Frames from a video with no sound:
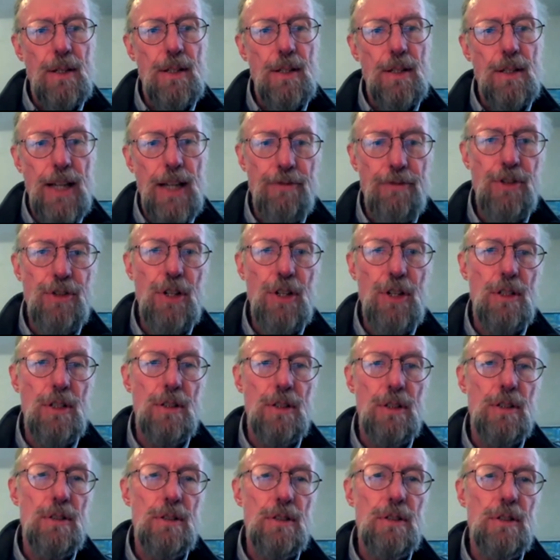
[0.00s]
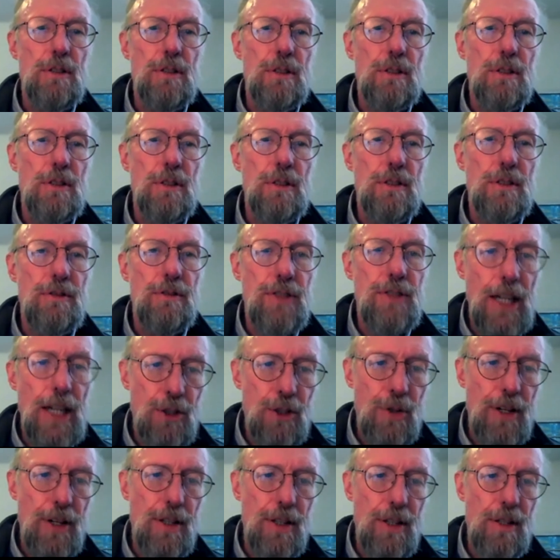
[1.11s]
several
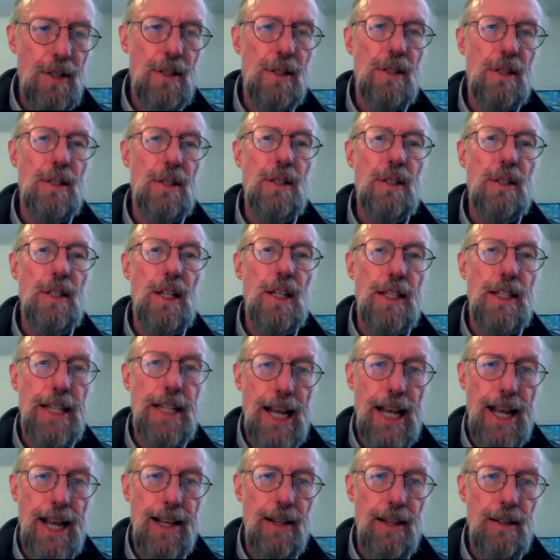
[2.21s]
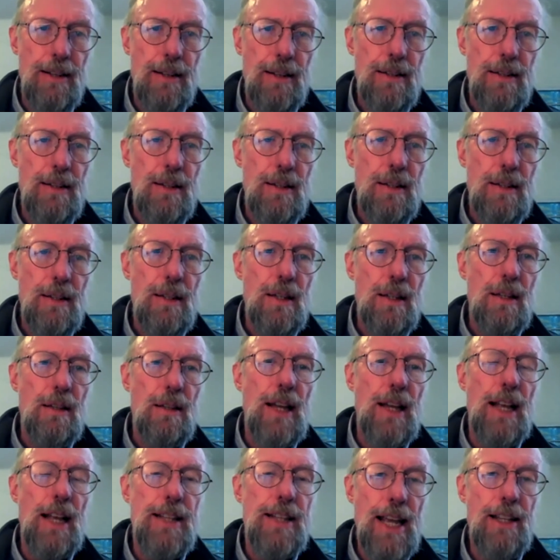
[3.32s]
veterans a day
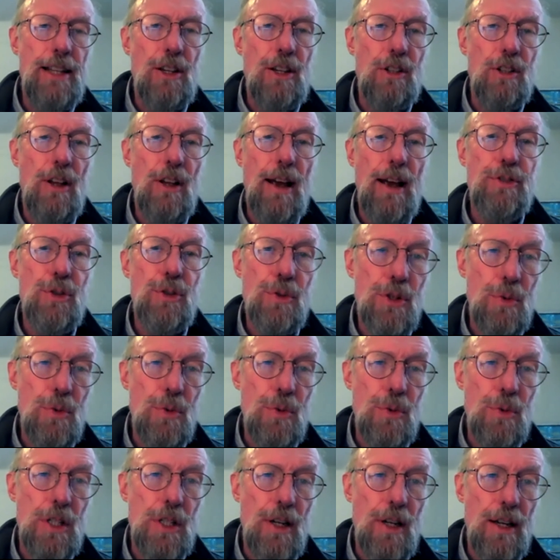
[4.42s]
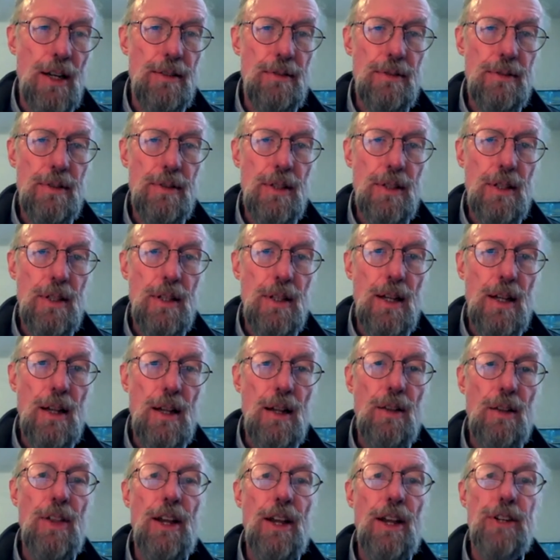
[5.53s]
that take their lives through suicide
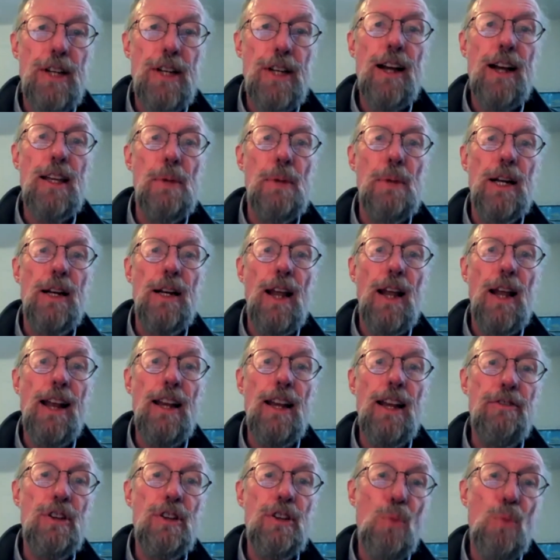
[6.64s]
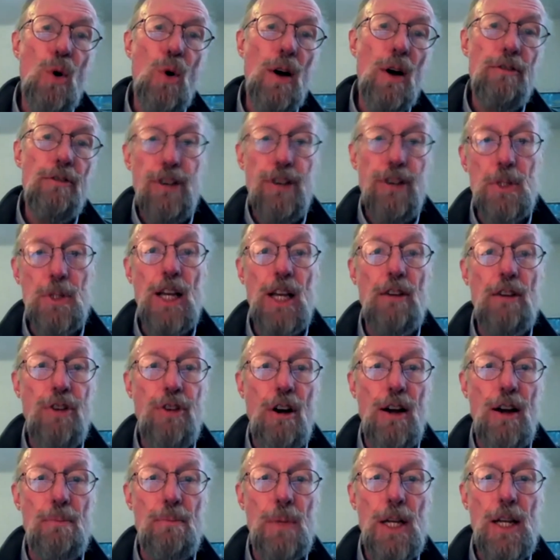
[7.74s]
that are documented, and even more from
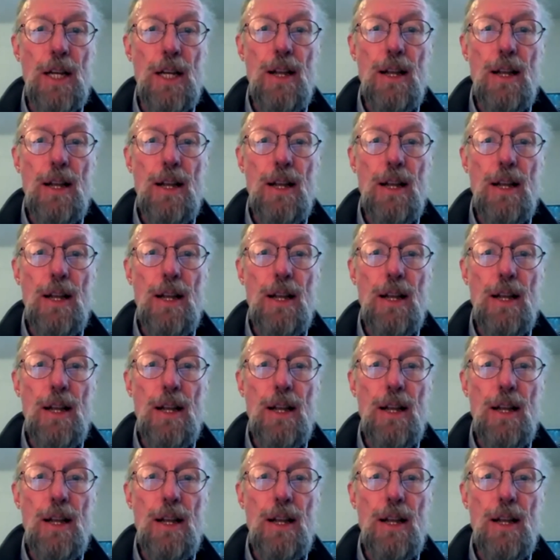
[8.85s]
self-harm.